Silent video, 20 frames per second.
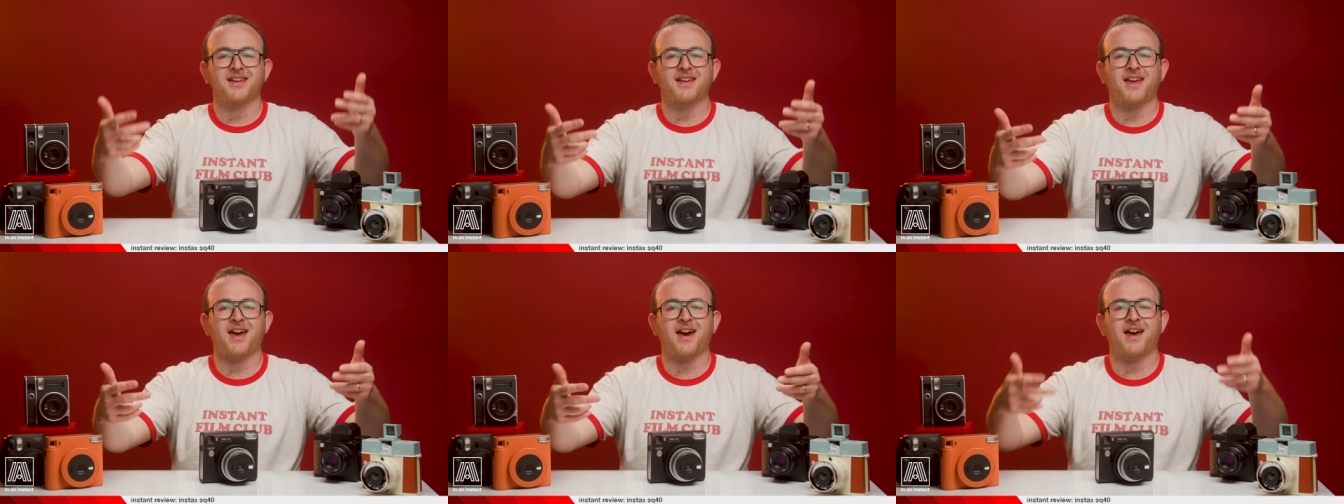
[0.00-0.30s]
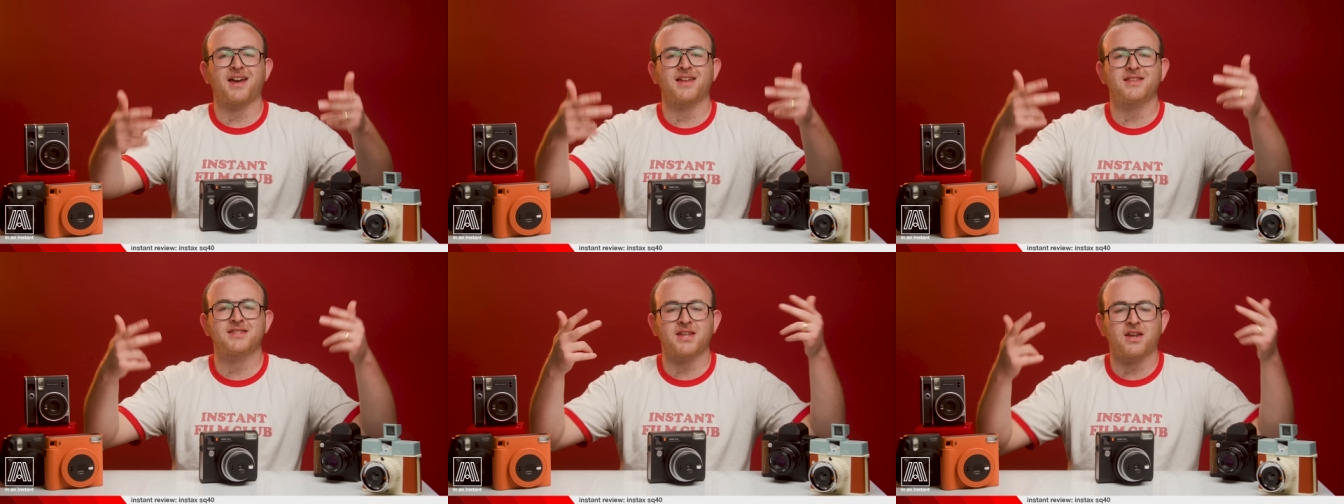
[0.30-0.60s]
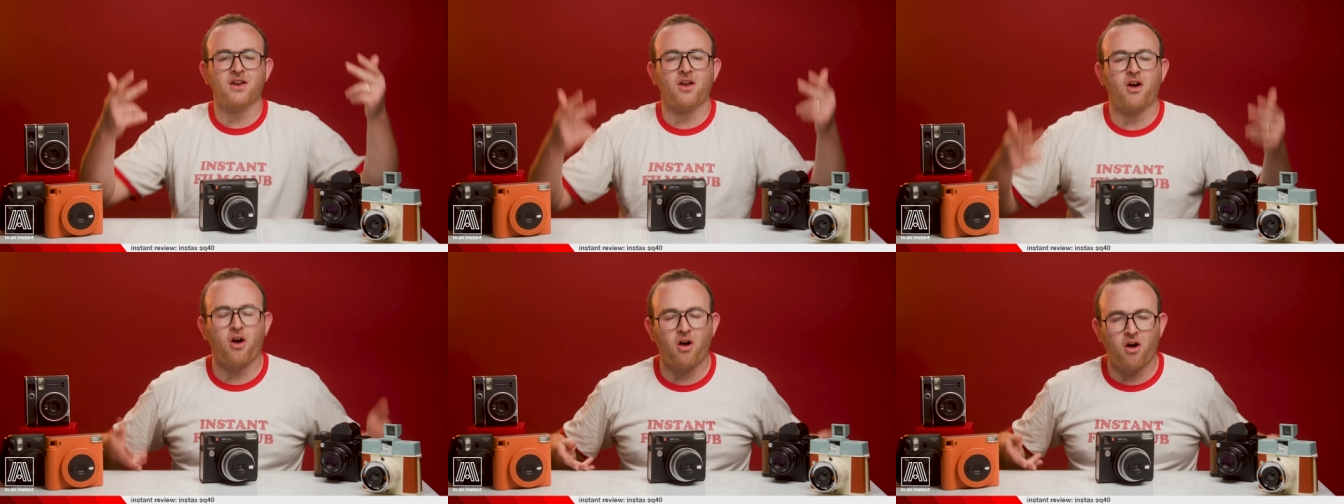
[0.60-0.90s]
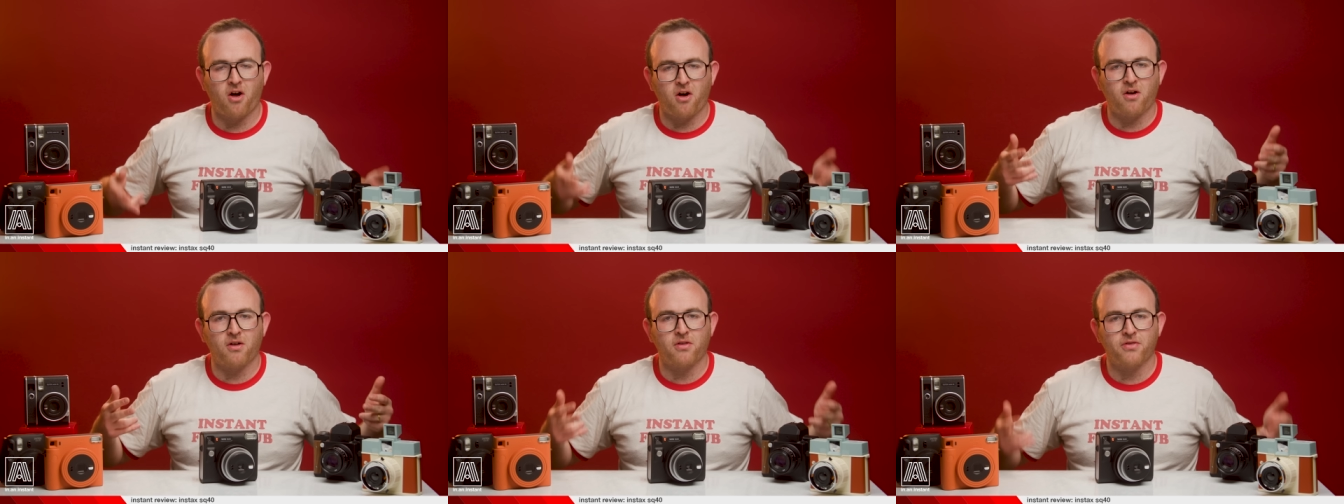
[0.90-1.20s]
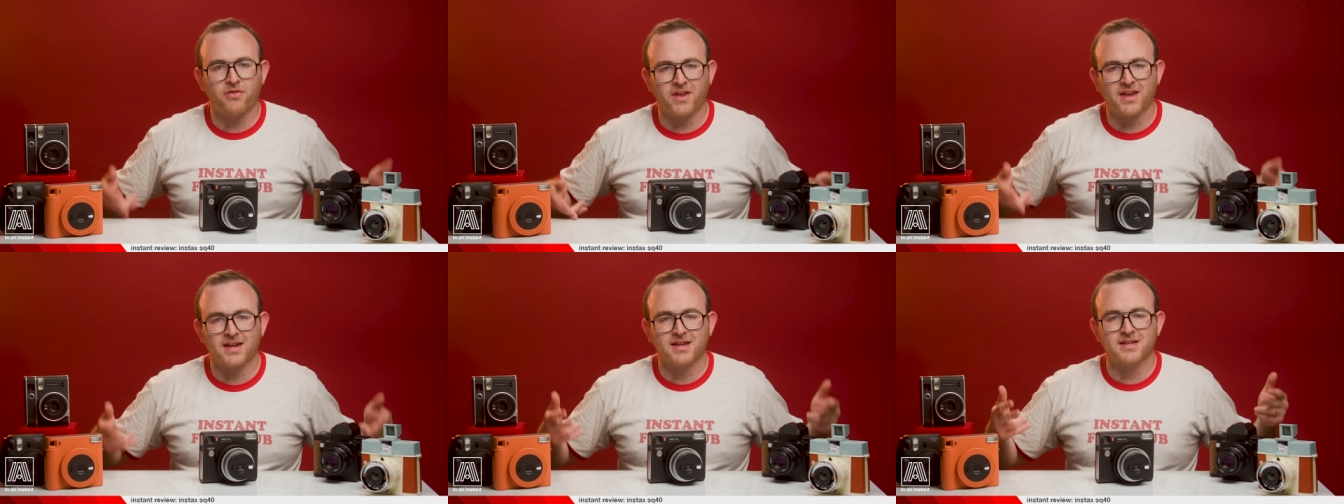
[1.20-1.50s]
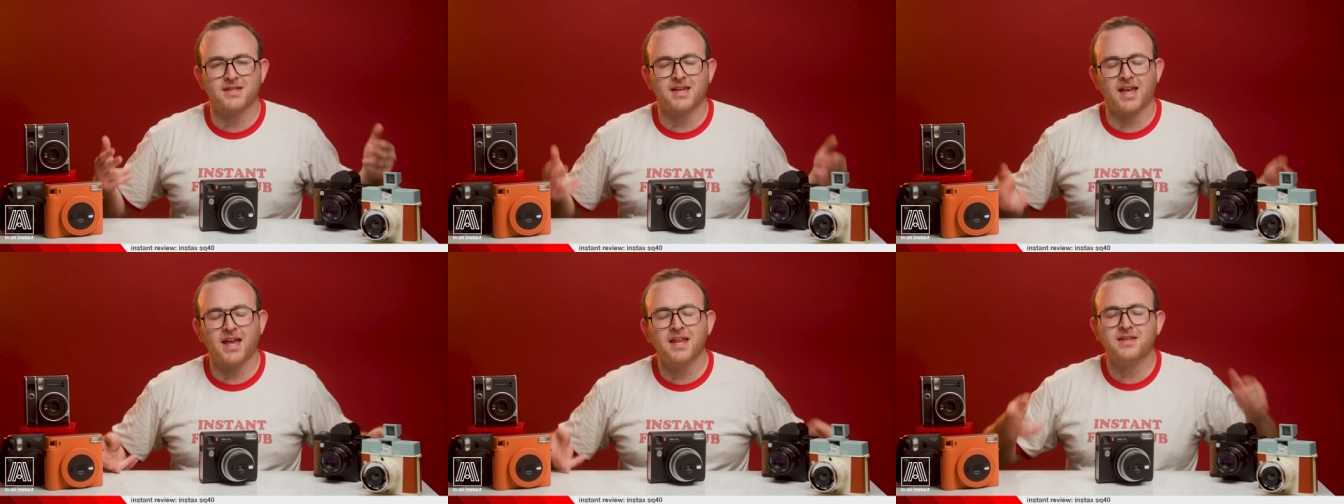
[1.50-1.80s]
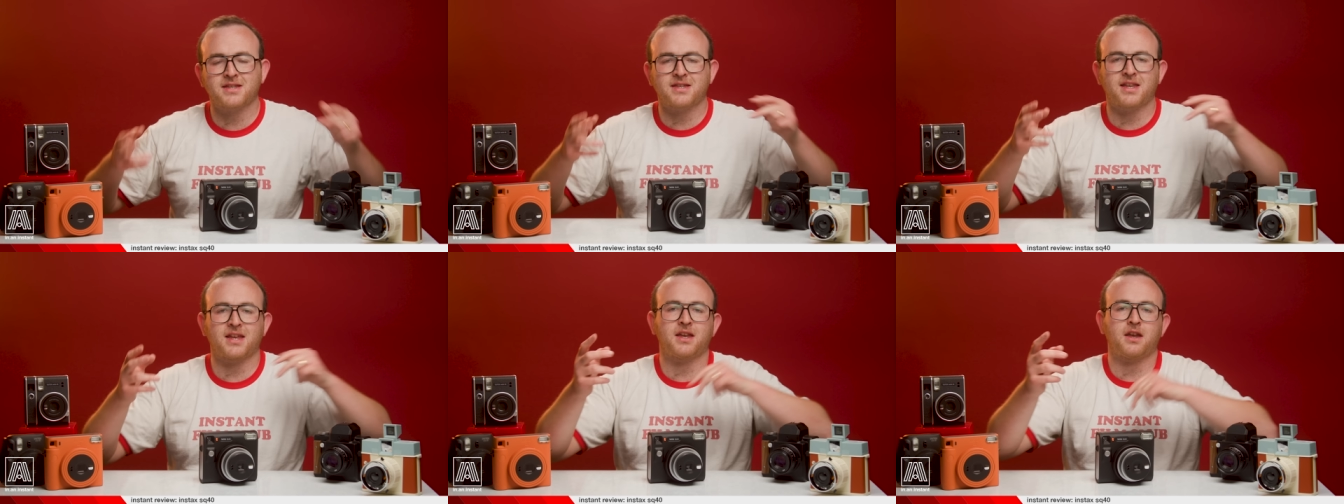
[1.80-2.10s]
guides, and all things
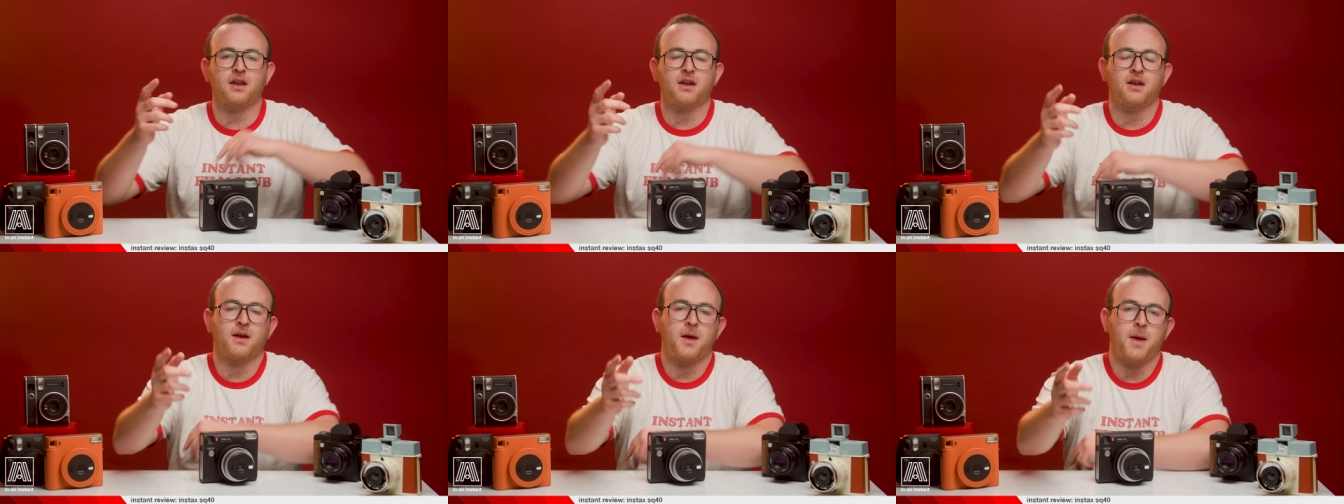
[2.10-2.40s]
instant.